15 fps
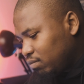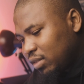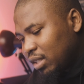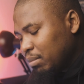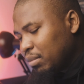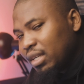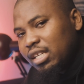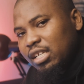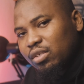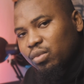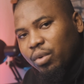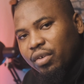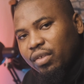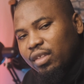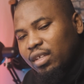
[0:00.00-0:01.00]
the money is
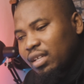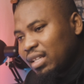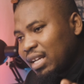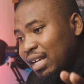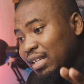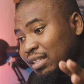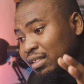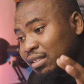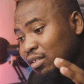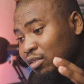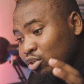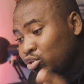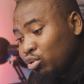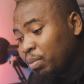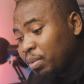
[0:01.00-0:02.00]
worth it, and it's
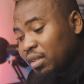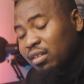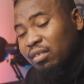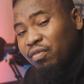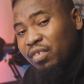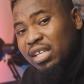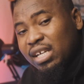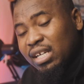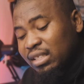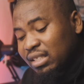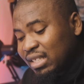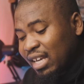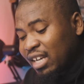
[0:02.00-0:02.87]
super convenient.